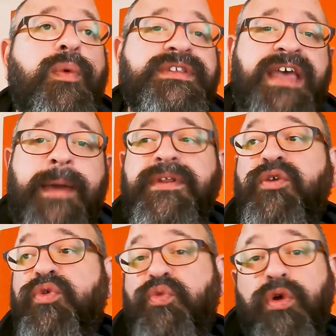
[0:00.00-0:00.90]
What's
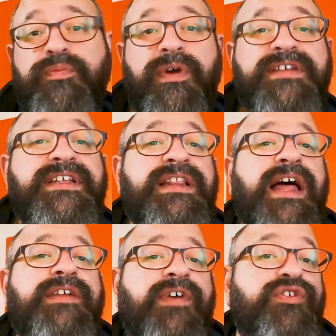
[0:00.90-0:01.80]
happening with WordPress and a
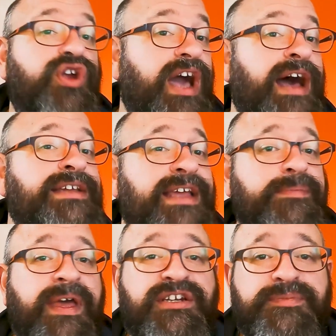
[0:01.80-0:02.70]
lot of other
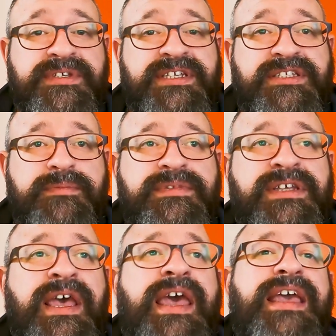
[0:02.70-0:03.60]
content management
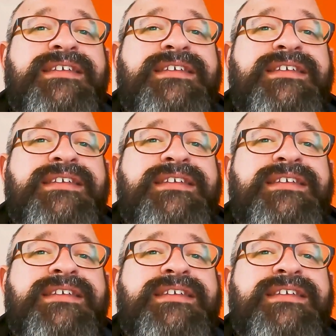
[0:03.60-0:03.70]
systems